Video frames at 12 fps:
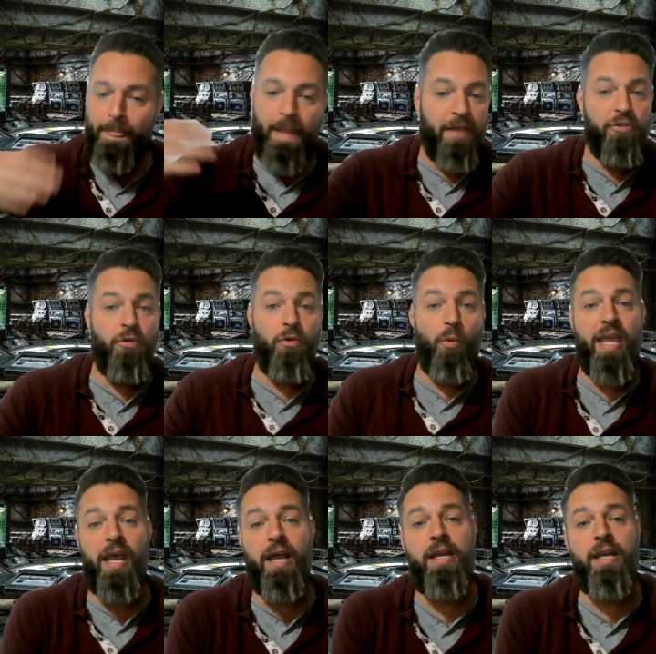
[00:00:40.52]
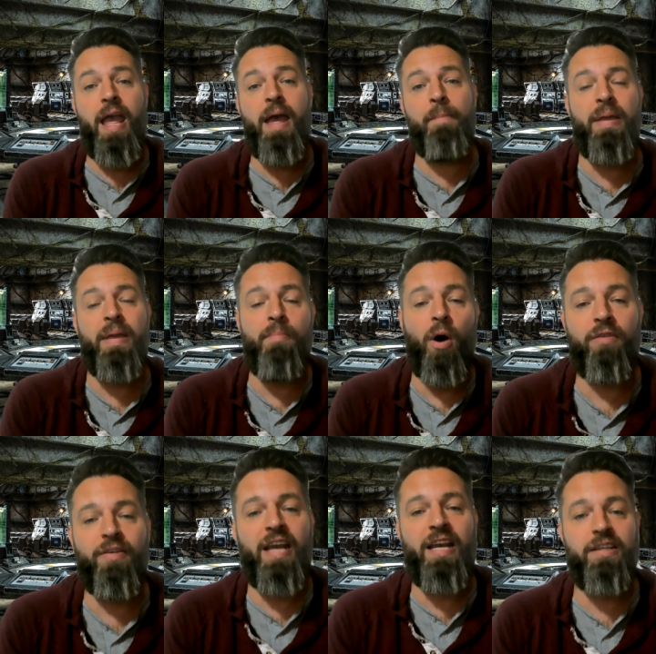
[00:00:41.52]
get through the weekend and be
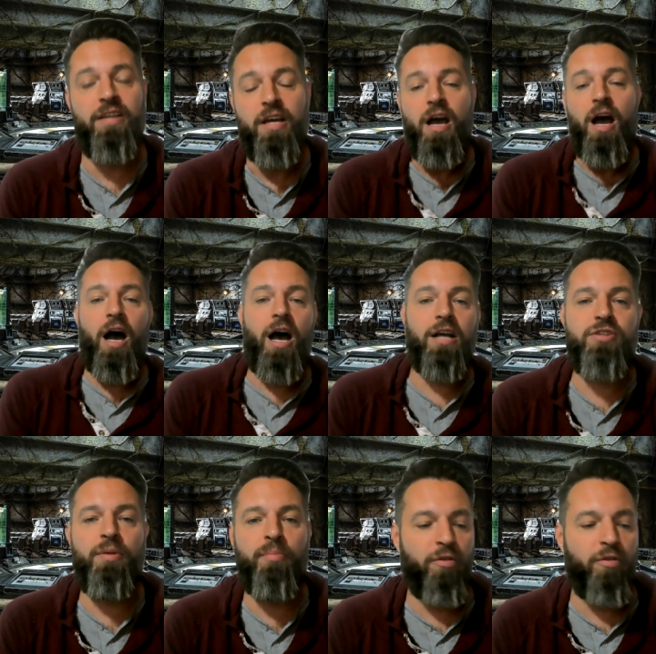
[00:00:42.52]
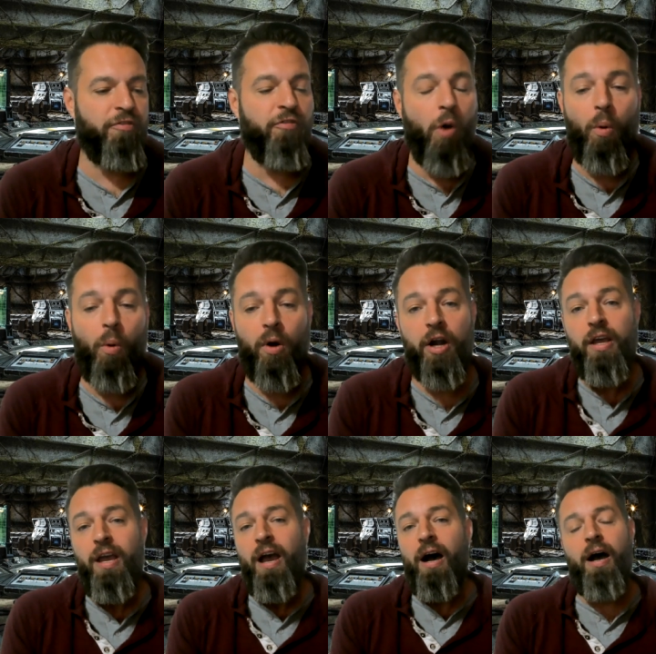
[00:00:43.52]
motivated uh, to move forward,
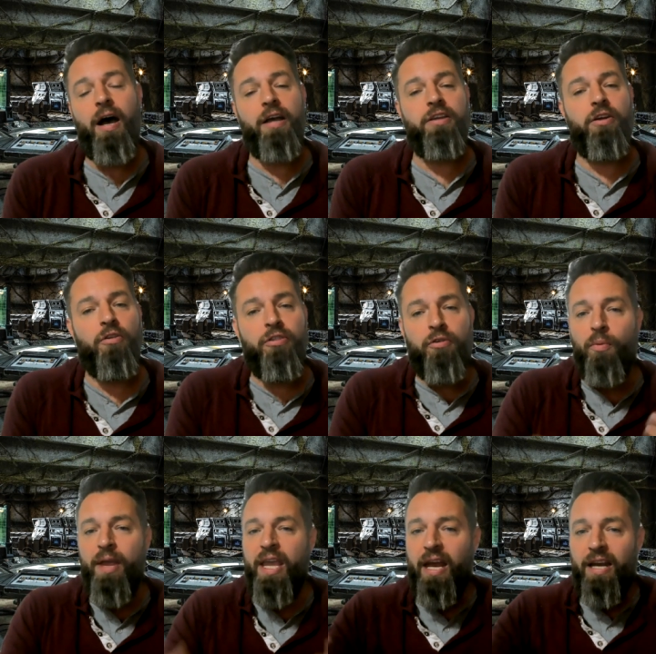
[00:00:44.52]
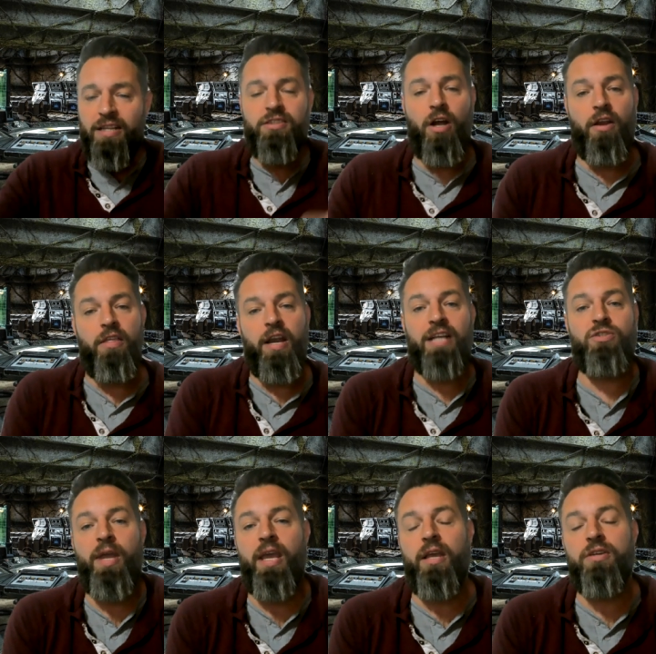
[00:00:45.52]
uh, you know, through the weekend and start the next
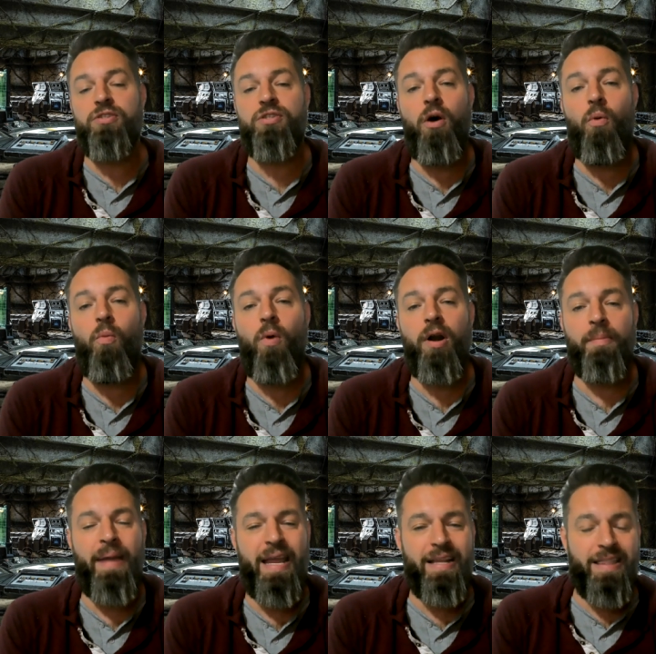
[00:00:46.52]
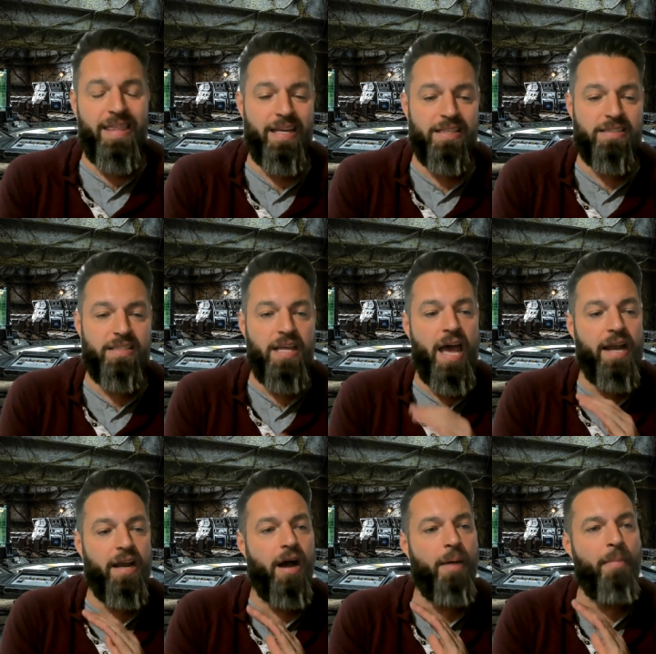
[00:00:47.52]
week. So, one of the main things that
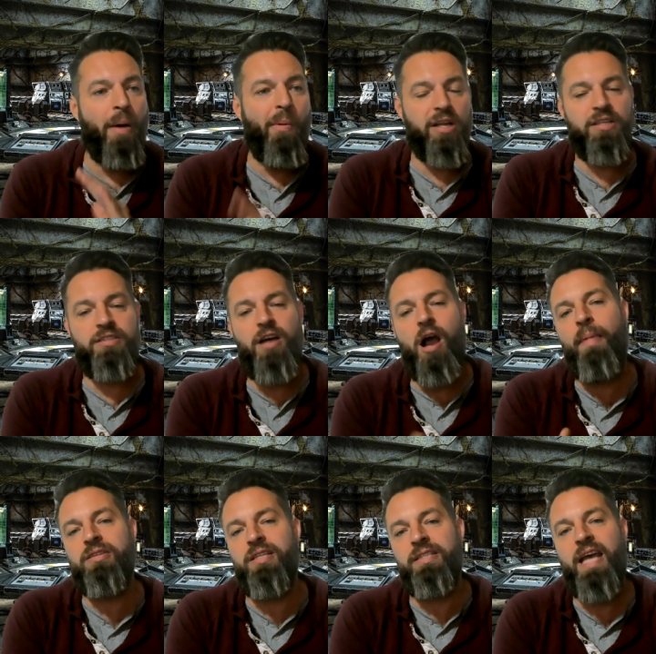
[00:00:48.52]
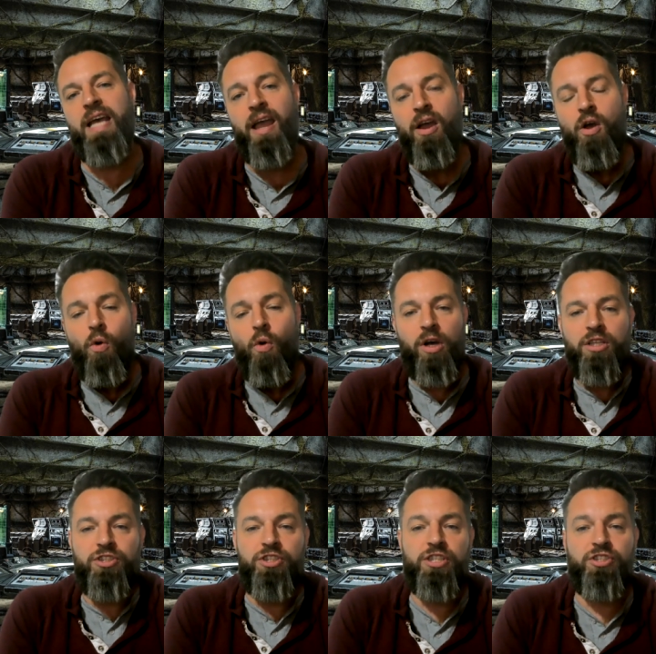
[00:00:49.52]
um, I wanted to talk about today
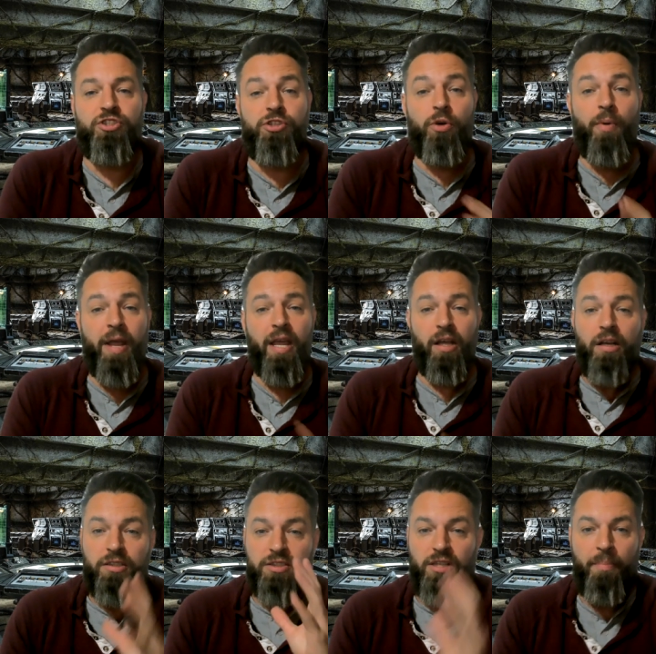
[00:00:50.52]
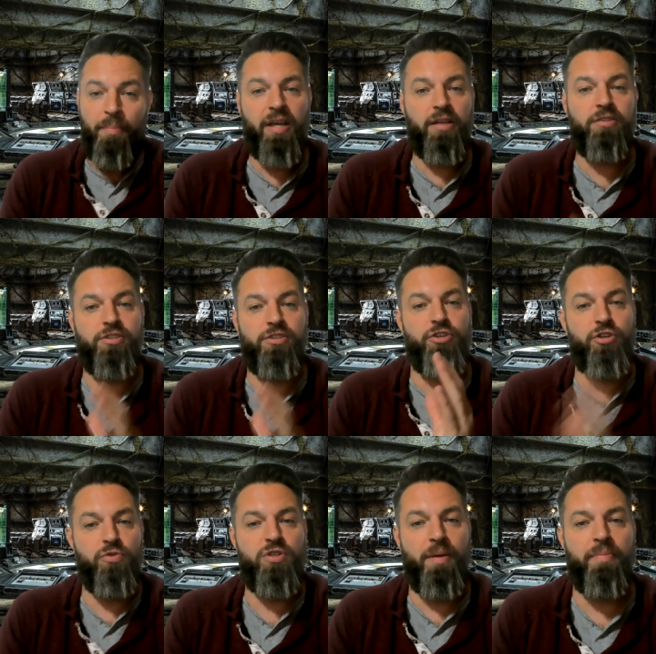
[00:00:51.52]
was just doing something to
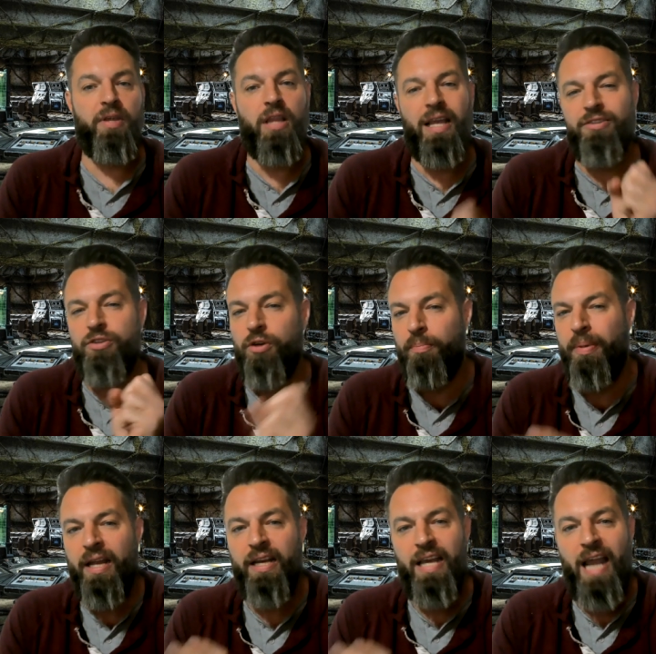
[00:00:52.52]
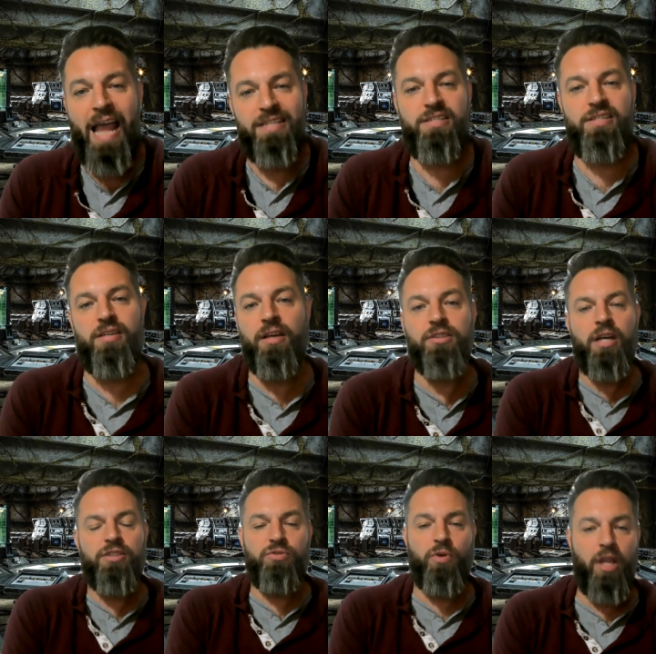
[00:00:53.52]
do something, like do, being nice is,
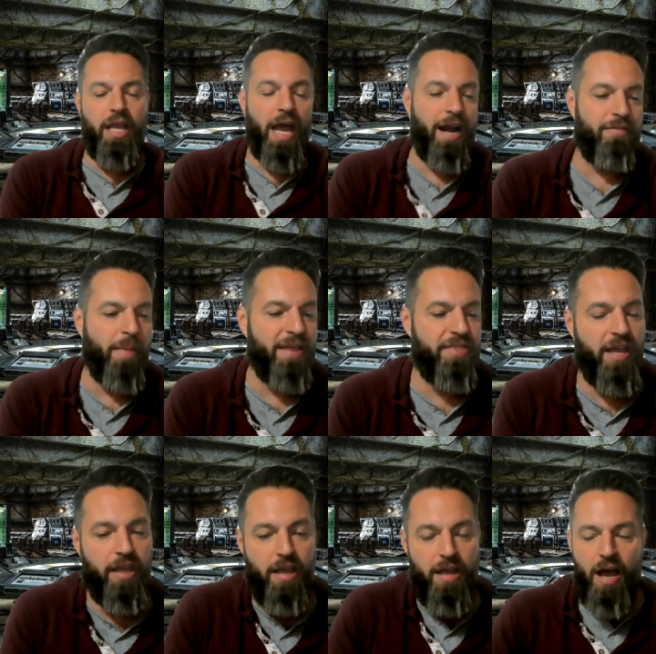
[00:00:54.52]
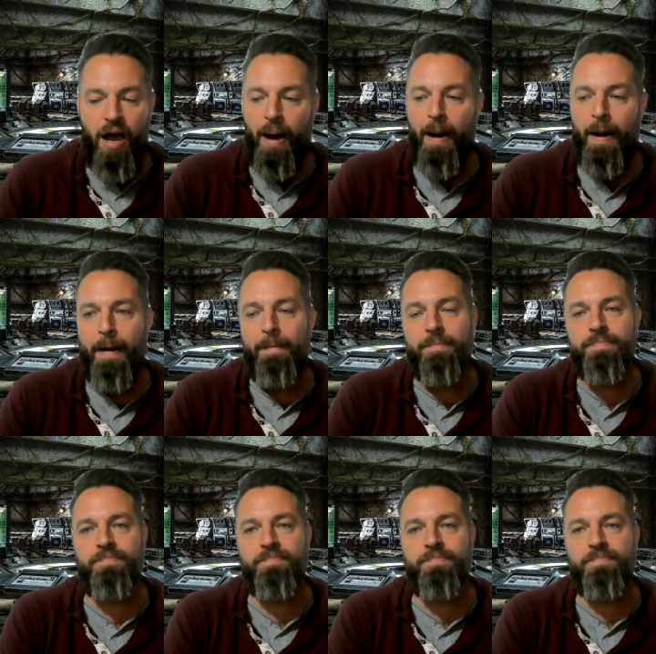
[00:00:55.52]
is, really kind of my thing. Um,